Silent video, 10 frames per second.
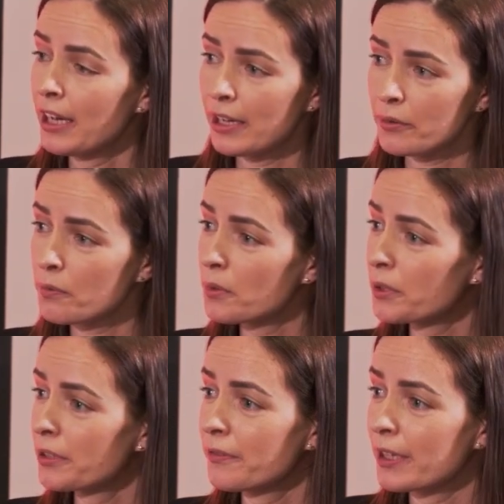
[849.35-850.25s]
And what
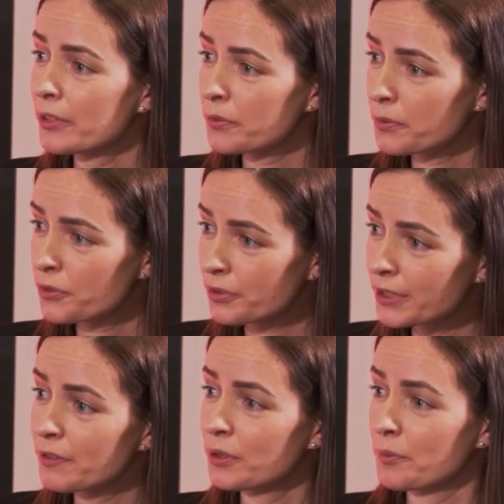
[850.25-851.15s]
advice would you
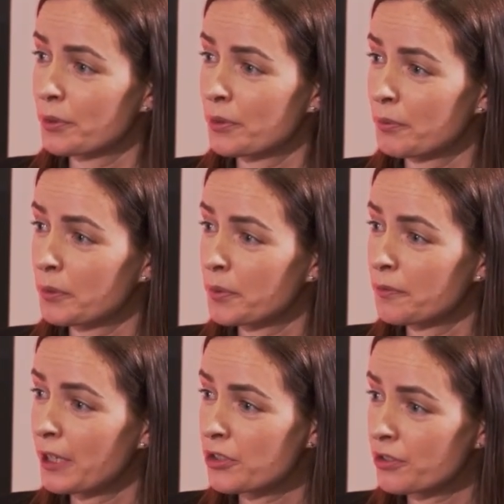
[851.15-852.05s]
give it to procurement
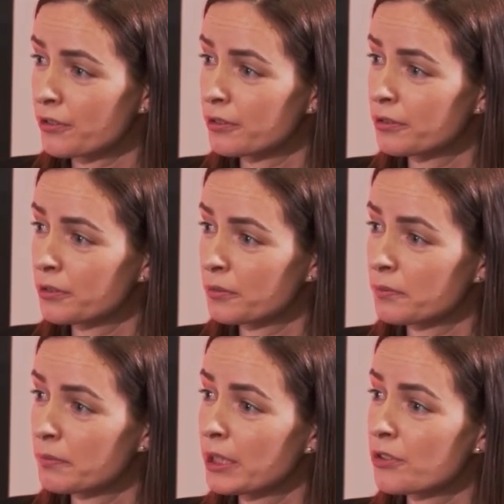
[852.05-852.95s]
professionals to
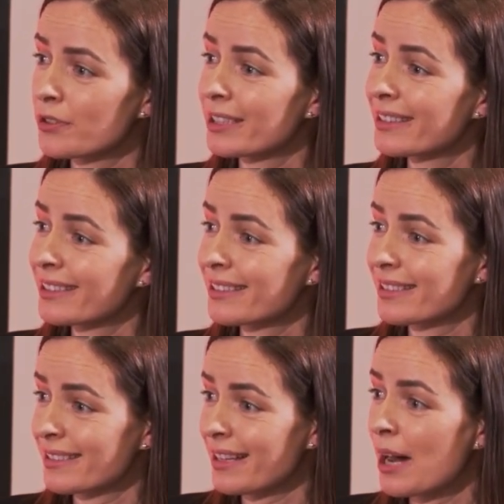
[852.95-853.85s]
make sure that that
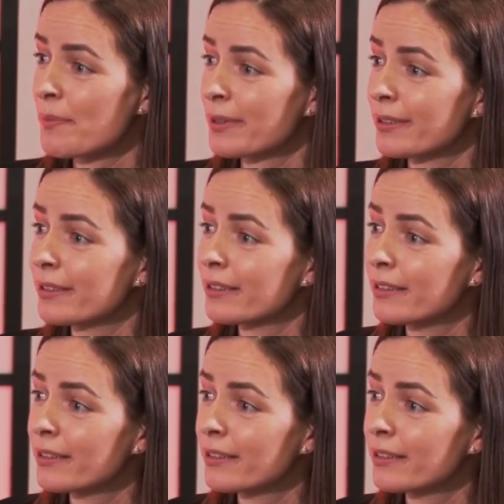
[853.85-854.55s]
doesn't happen?